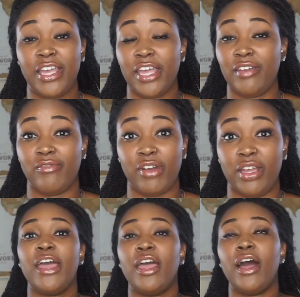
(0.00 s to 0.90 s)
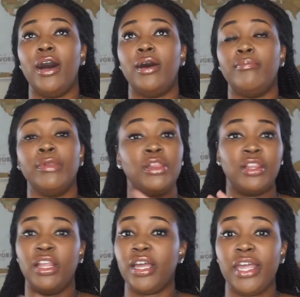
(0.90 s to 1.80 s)
in rent.
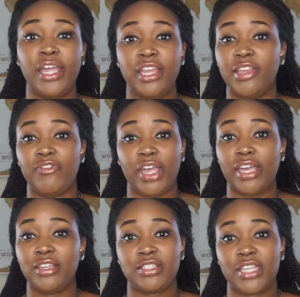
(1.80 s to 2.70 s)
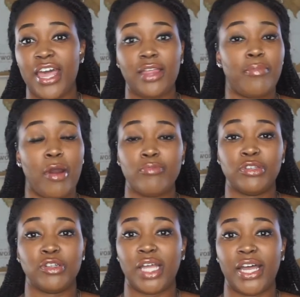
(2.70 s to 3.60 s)
Looking in advance at apartments
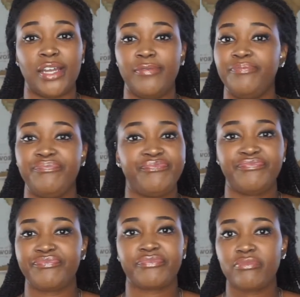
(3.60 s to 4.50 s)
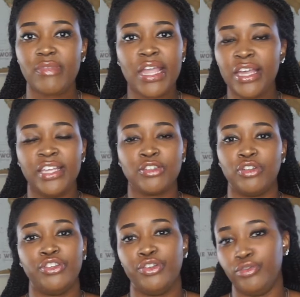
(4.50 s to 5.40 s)
online is
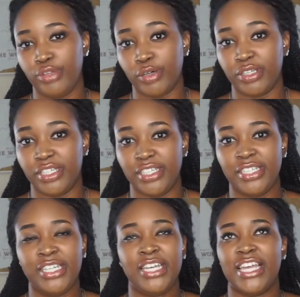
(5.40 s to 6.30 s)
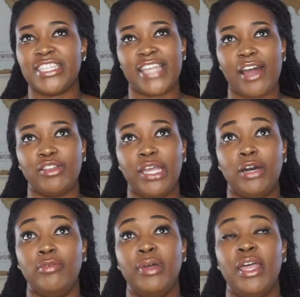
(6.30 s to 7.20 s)
gonna do you no good. It's not gonna
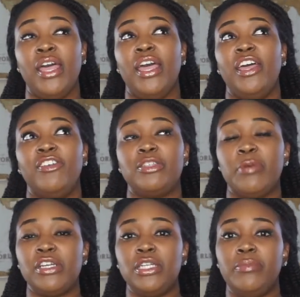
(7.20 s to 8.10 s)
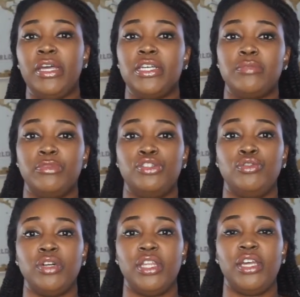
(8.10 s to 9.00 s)
help, especially because
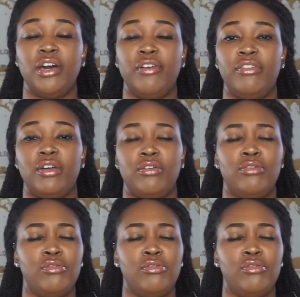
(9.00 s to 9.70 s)
majority of the